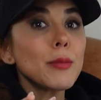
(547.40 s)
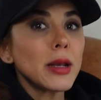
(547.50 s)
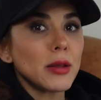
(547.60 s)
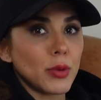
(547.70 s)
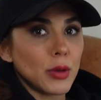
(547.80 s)

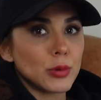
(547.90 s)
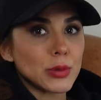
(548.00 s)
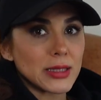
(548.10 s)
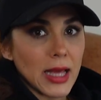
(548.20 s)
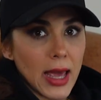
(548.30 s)
many people
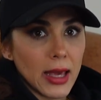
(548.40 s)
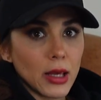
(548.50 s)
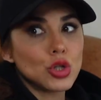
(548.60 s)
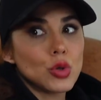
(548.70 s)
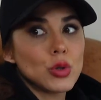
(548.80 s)
say
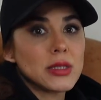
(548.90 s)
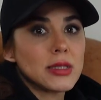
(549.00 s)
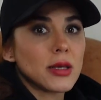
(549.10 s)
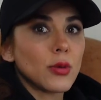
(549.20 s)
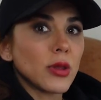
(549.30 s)
to
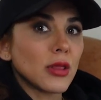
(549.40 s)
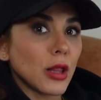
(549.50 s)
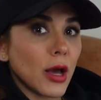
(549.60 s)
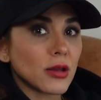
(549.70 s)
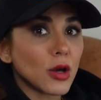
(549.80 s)
stick with
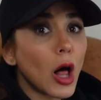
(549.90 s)
light